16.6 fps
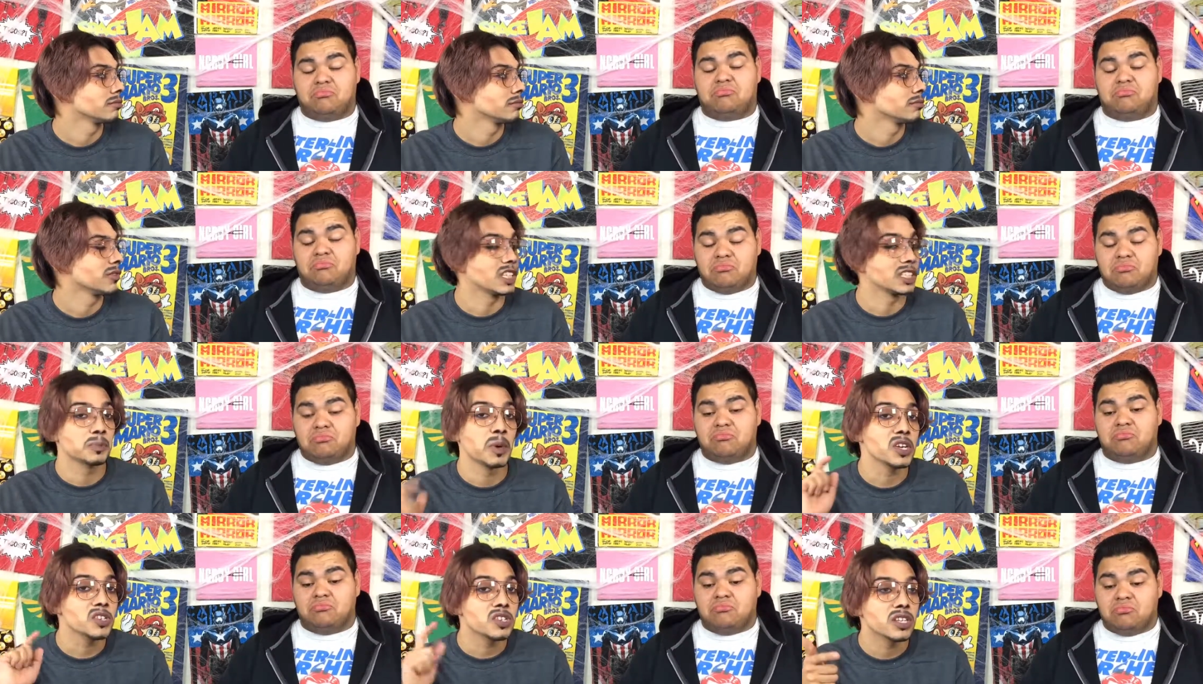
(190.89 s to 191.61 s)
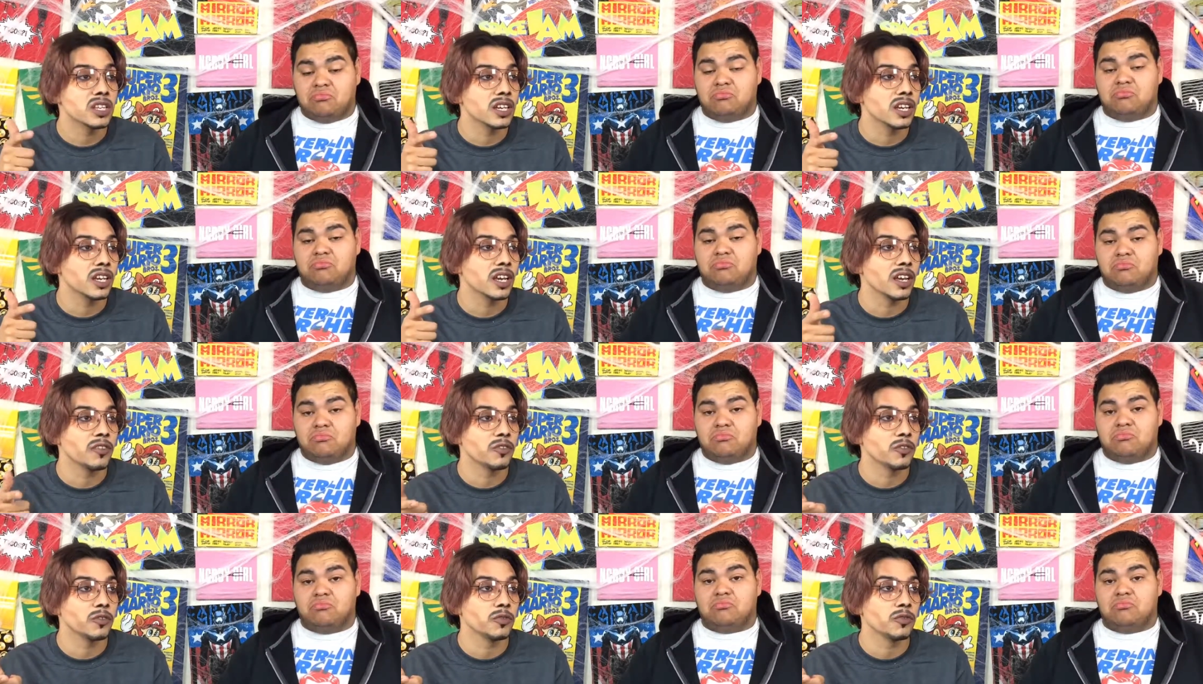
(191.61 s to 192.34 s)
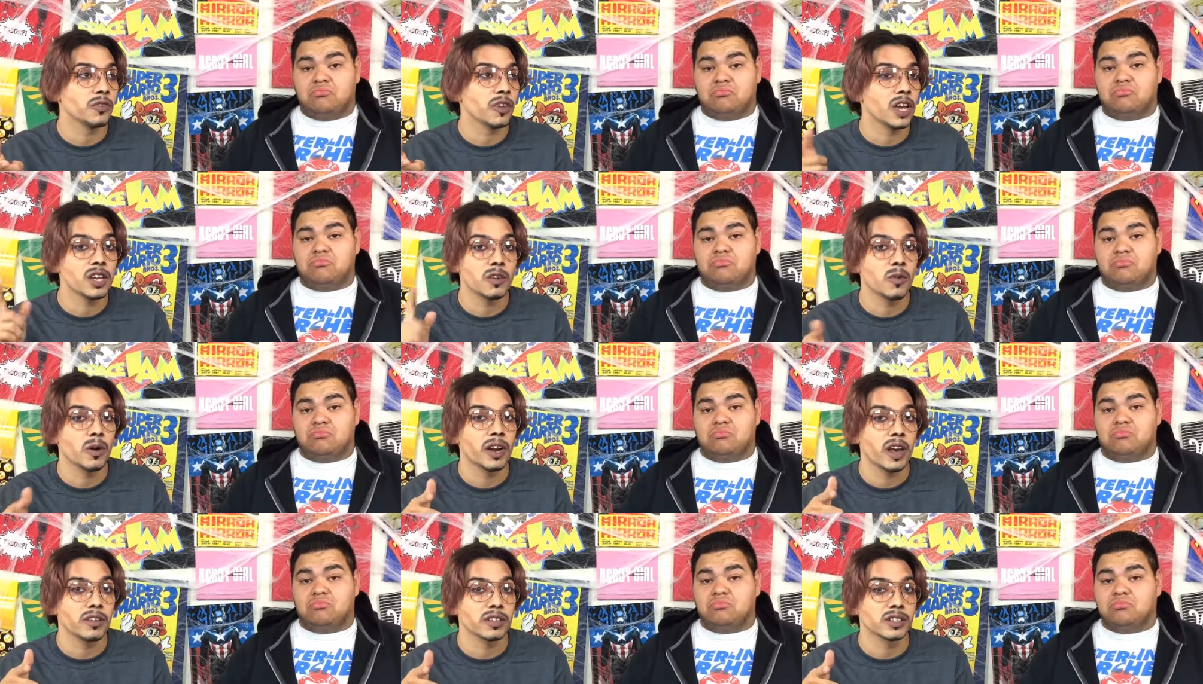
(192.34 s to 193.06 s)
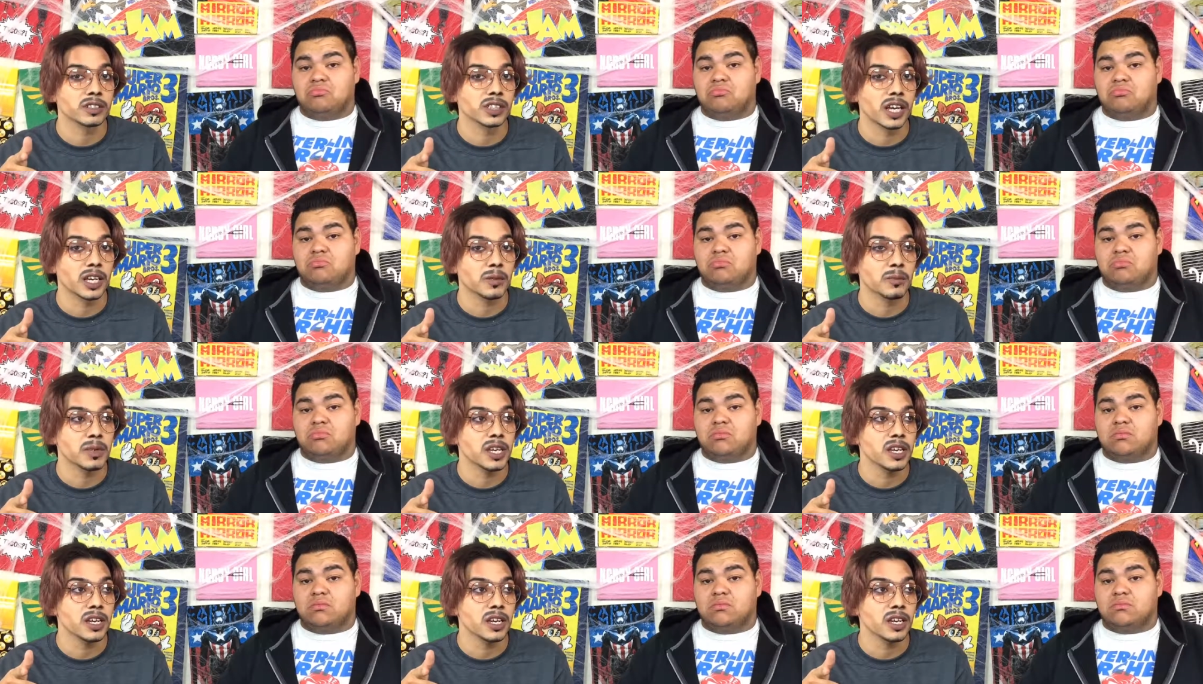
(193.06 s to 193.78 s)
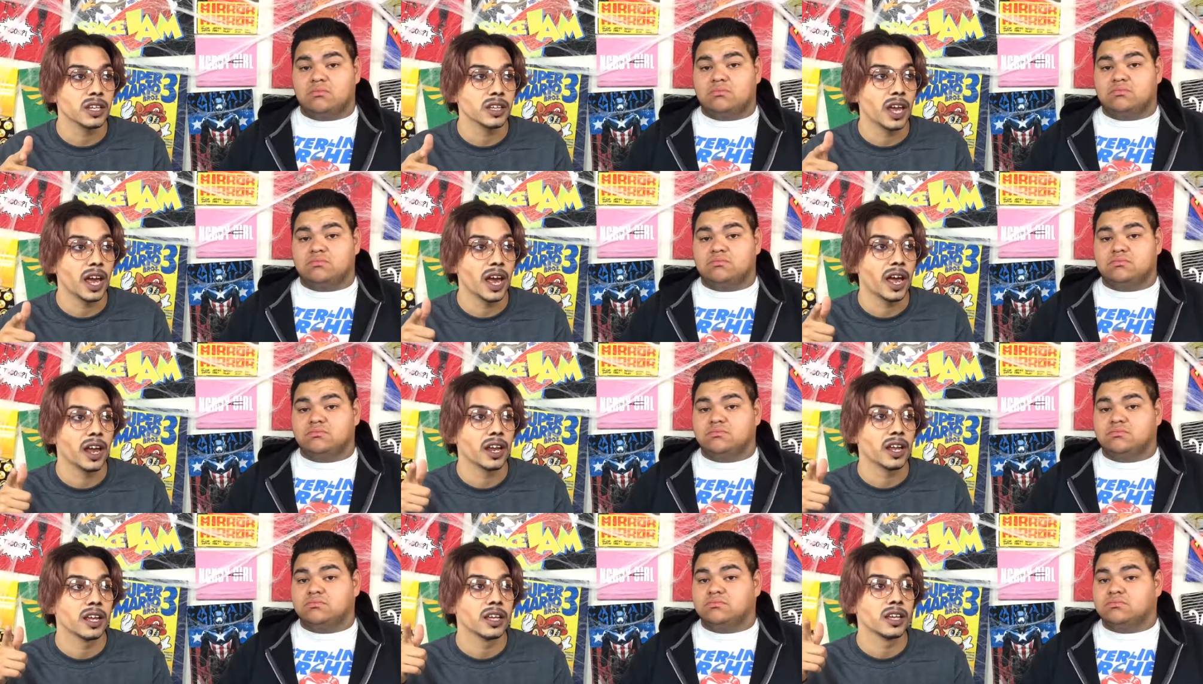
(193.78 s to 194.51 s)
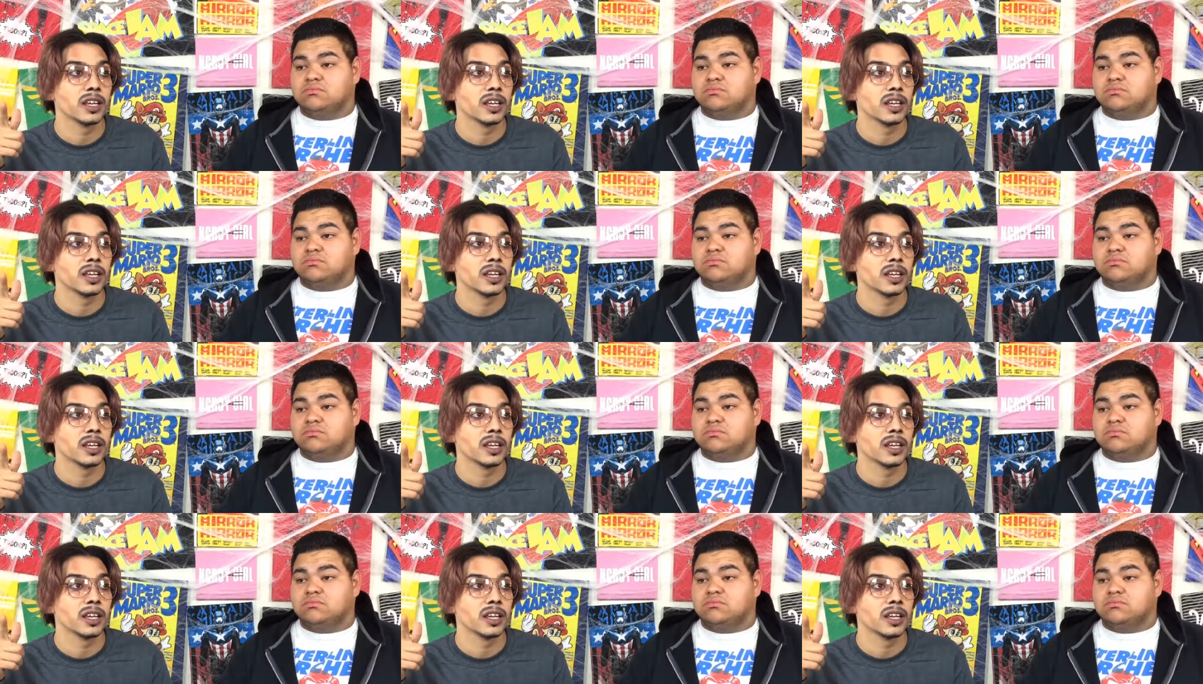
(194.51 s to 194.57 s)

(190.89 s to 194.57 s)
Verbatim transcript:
Speaker 1: Especially if anyone out there's like me that